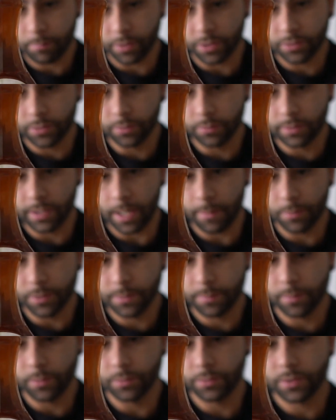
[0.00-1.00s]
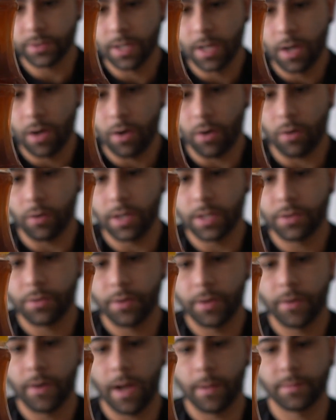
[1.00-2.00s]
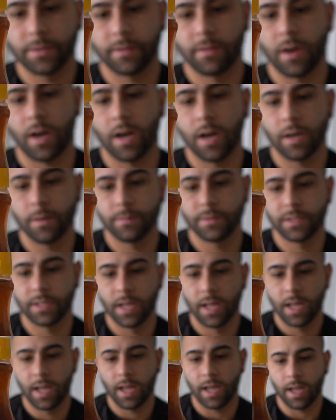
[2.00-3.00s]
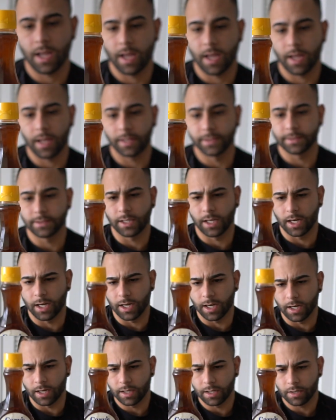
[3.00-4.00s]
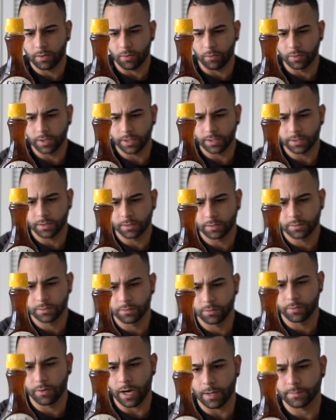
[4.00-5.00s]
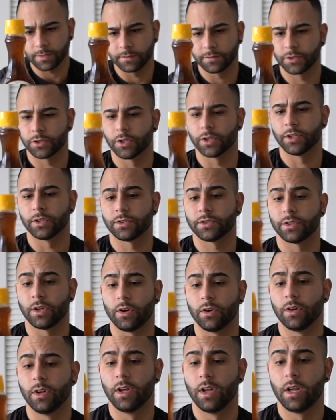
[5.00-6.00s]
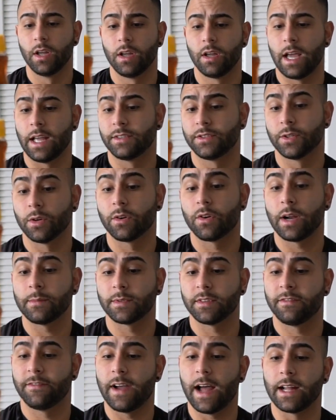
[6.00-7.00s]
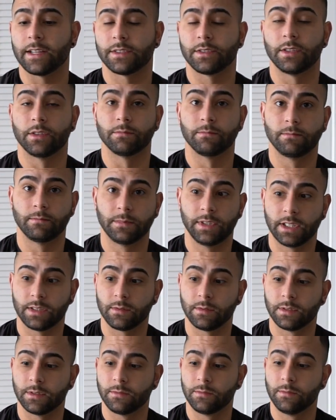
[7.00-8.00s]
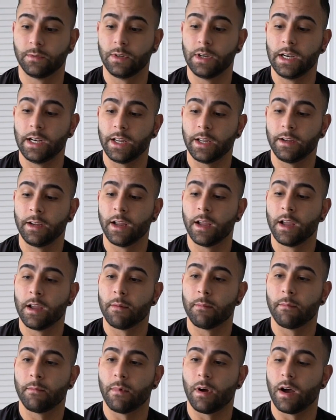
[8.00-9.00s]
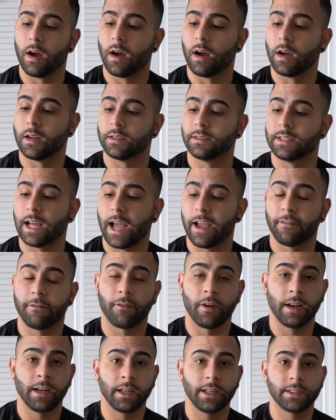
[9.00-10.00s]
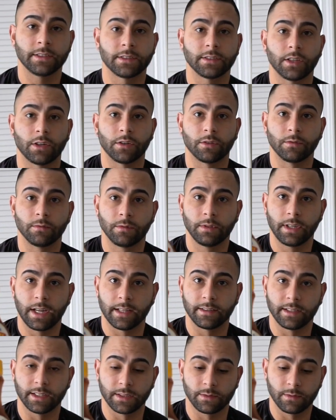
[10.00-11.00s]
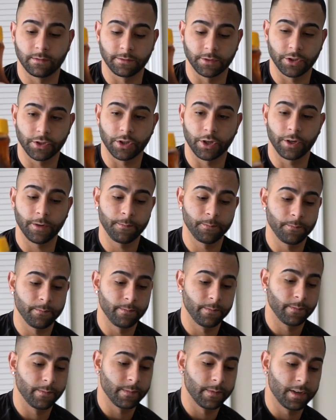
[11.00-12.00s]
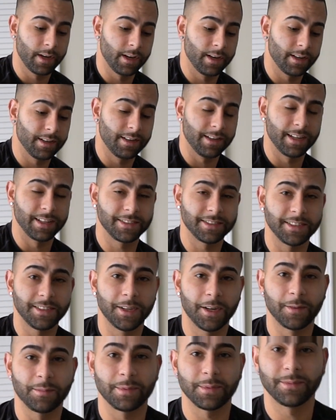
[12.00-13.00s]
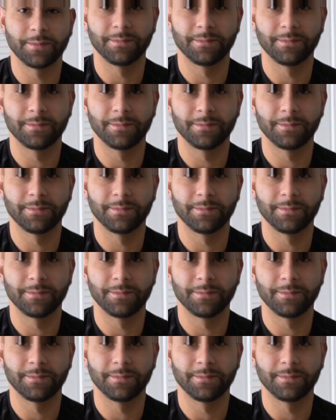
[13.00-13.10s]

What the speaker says: per 2 tablespoons, only 3 grams of carbs, and only 2 grams of sugar. So, and 0 grams of fat. So this one's really diet friendly. So get this one for sure. Let's eat up.